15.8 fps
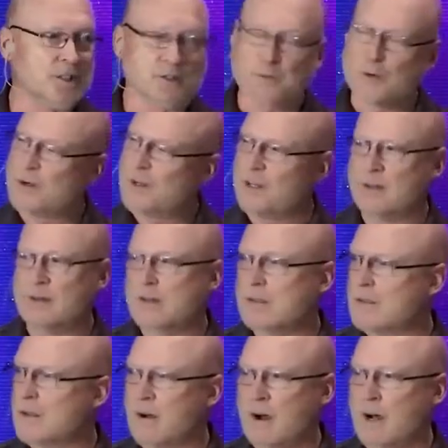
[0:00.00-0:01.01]
It's pretty
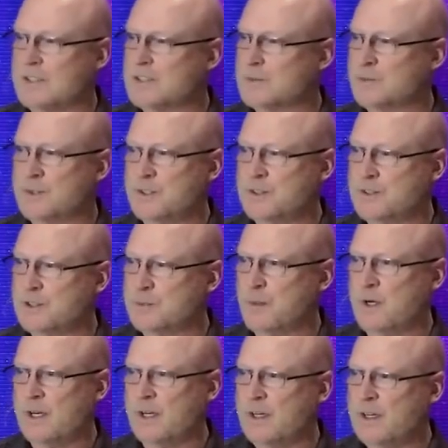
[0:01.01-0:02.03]
awesome research.
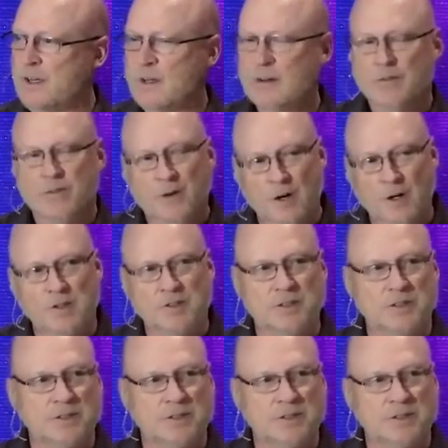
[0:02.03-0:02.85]
But first,